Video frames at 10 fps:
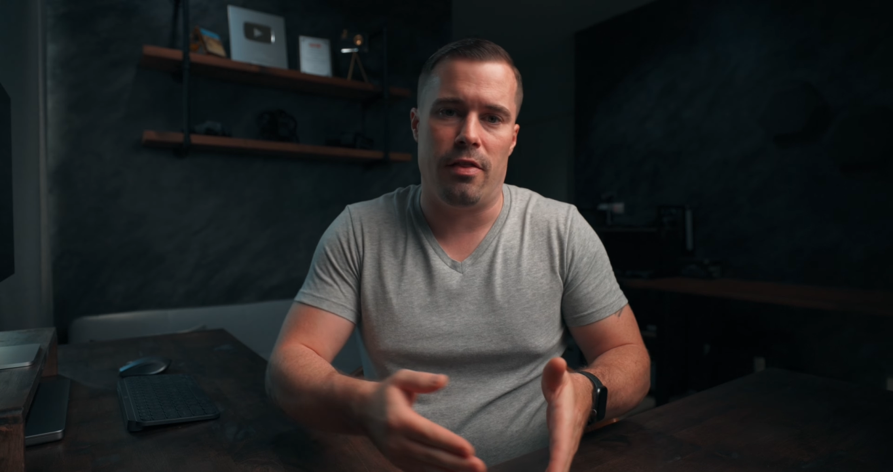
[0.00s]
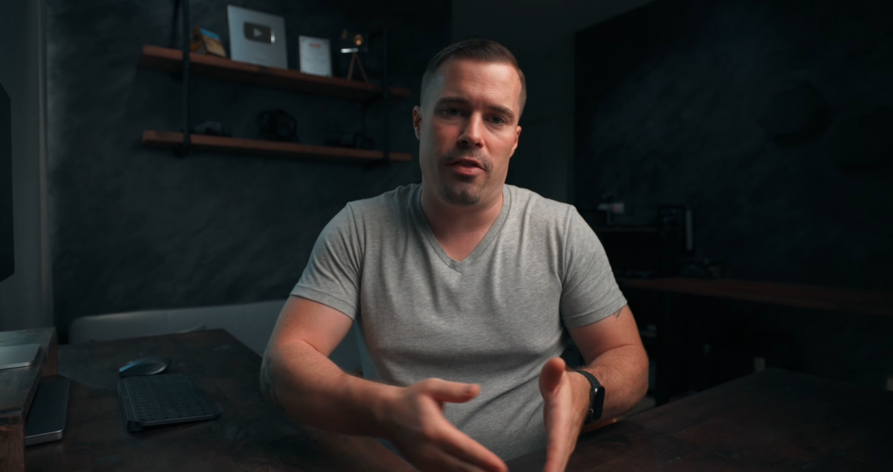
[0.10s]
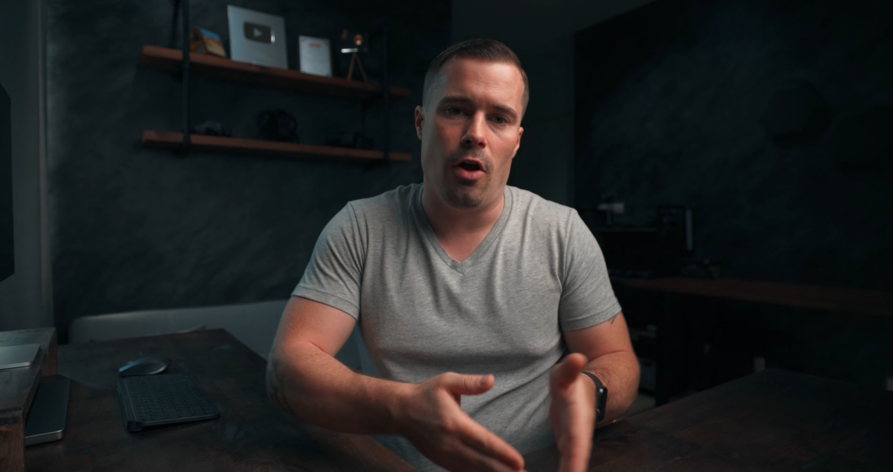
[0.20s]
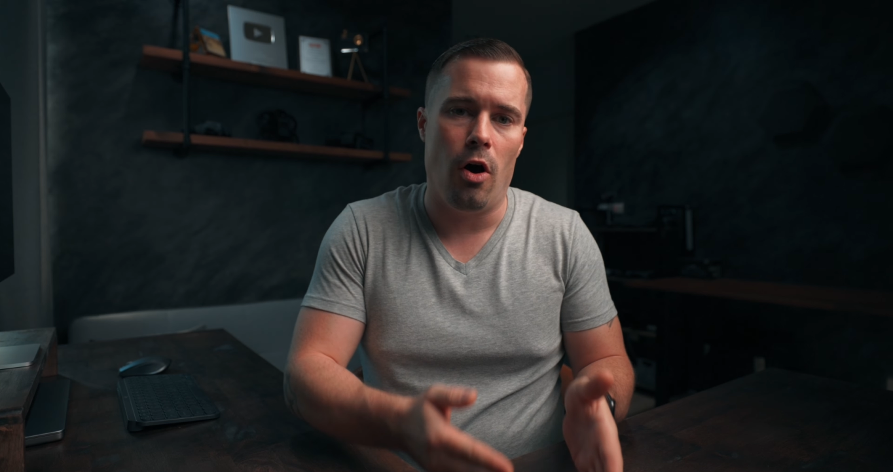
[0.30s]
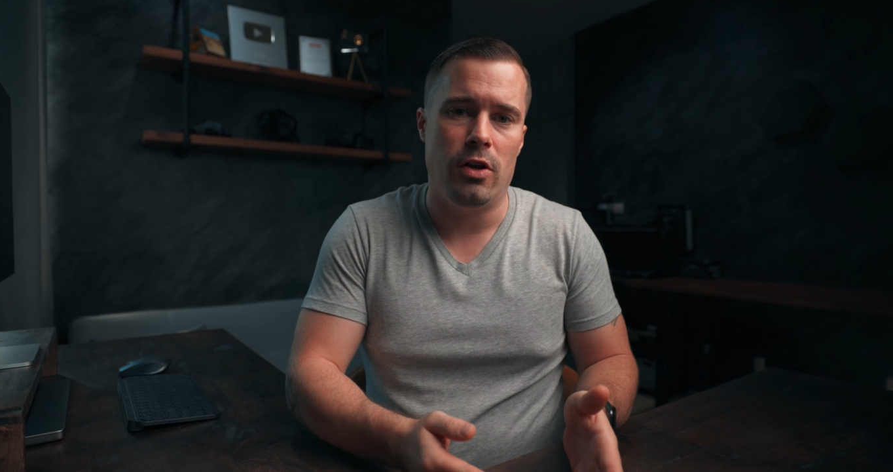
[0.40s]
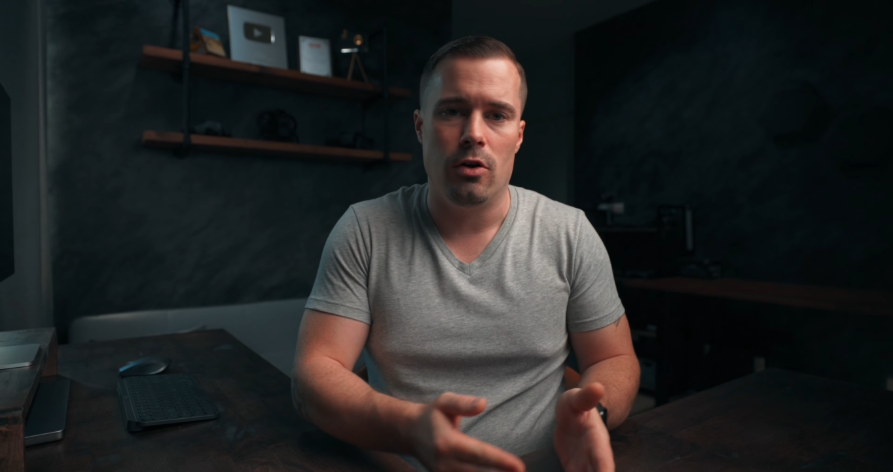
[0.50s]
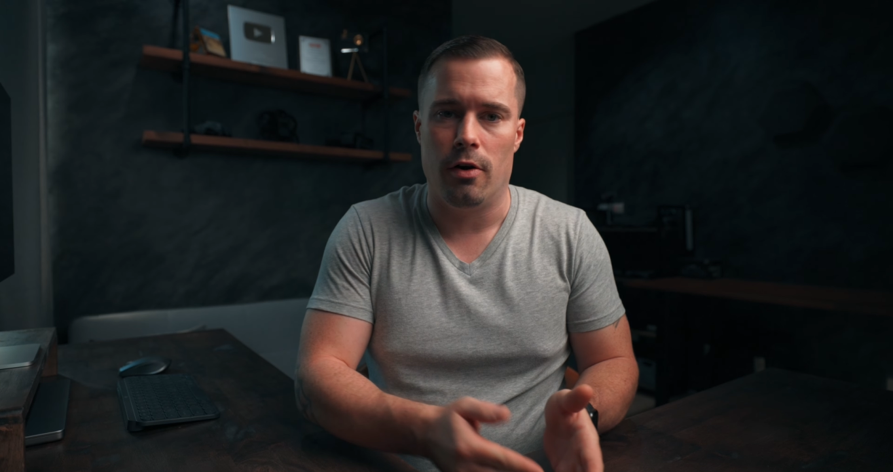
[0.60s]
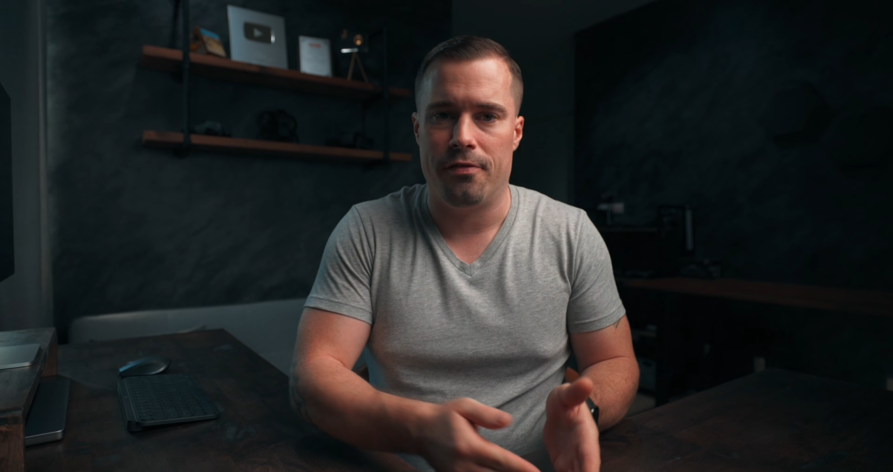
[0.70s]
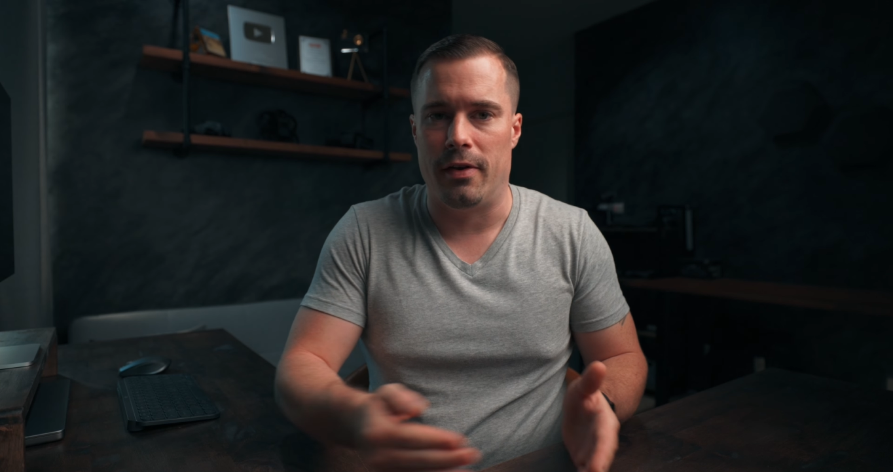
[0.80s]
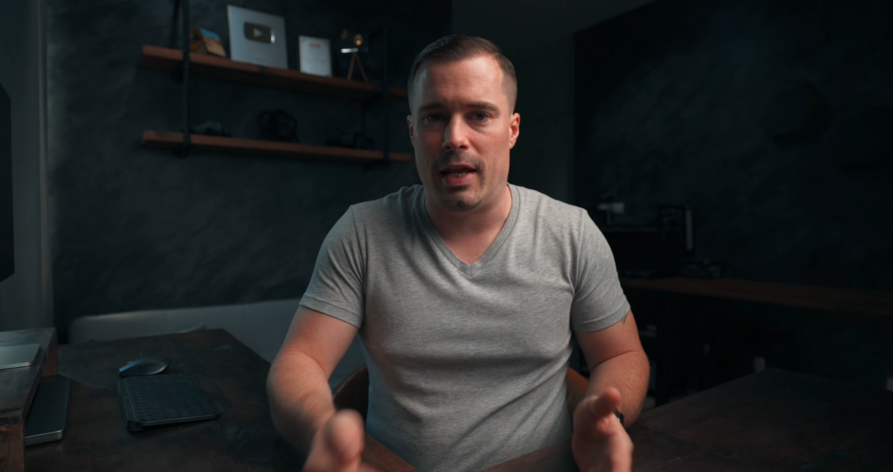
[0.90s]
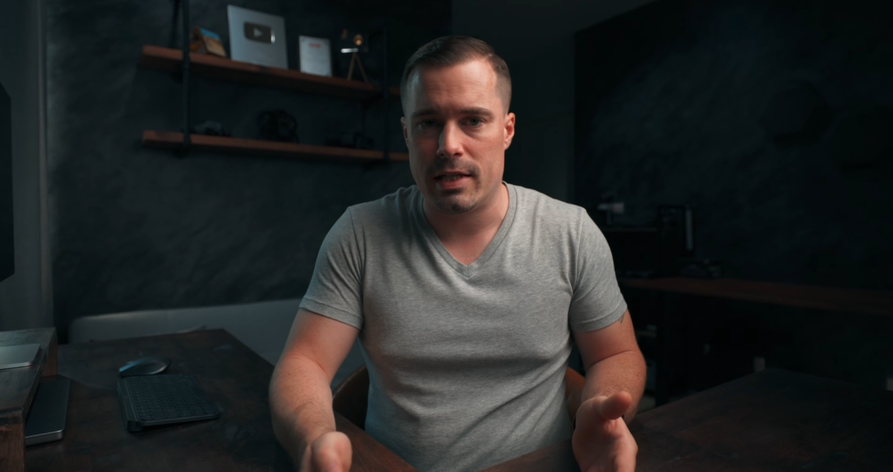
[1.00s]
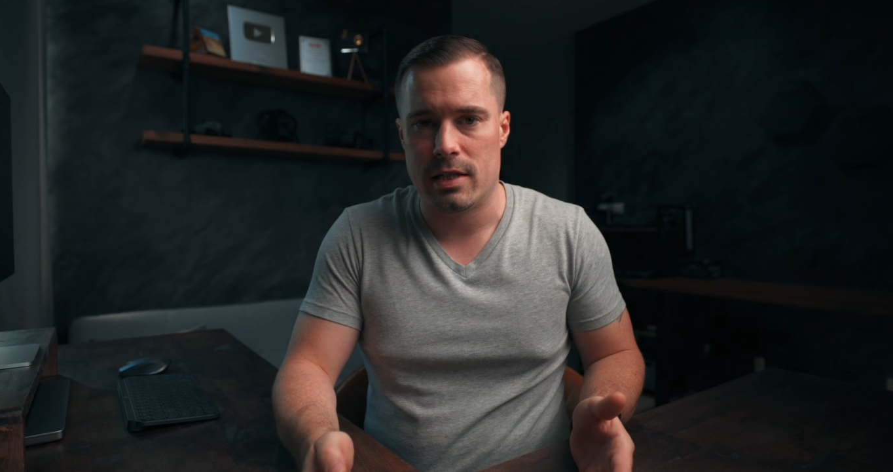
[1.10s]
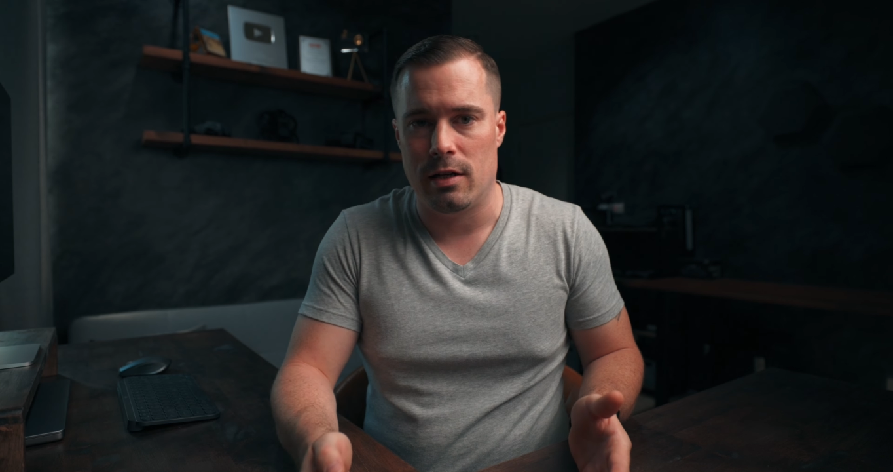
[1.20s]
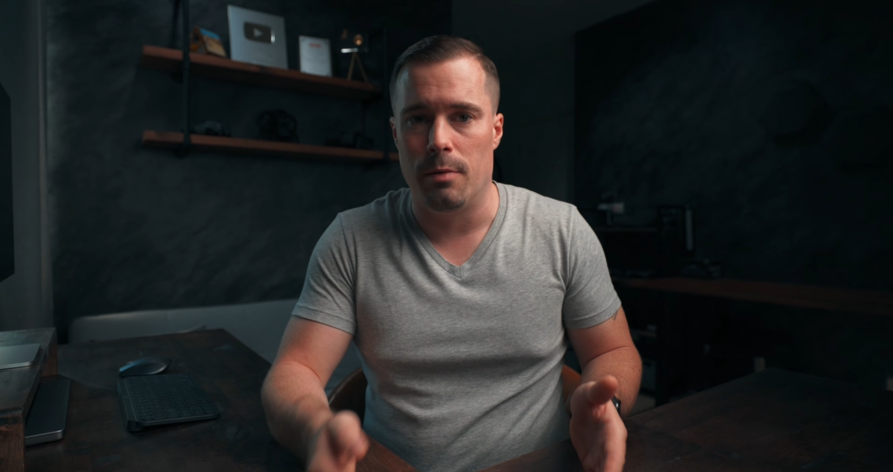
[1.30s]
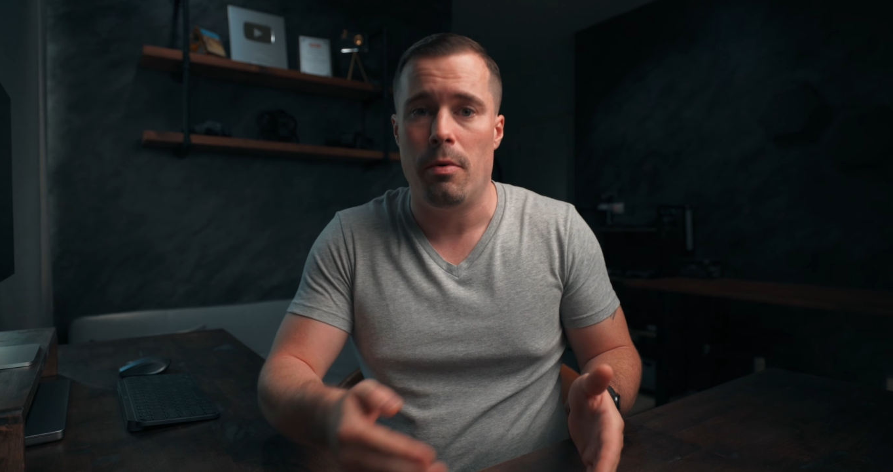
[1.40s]
the audio of the next
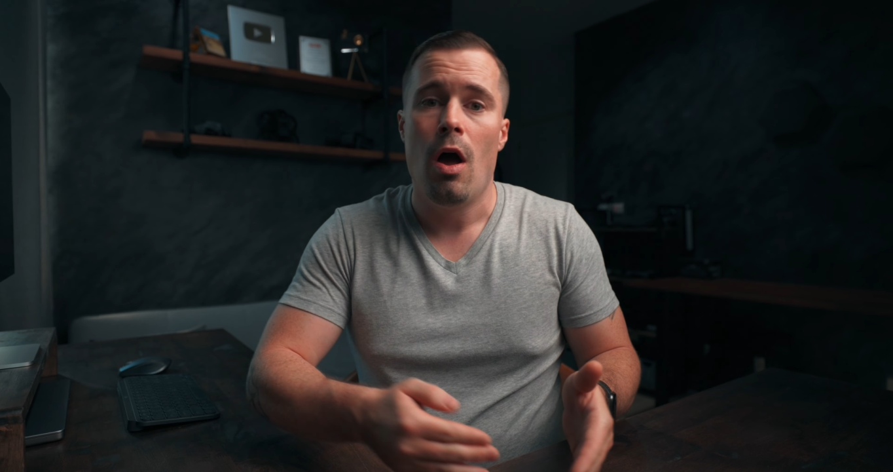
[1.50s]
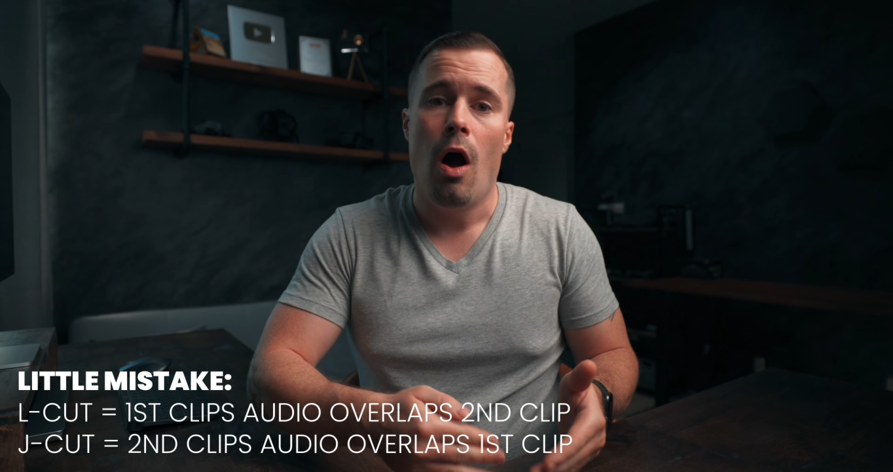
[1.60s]
clip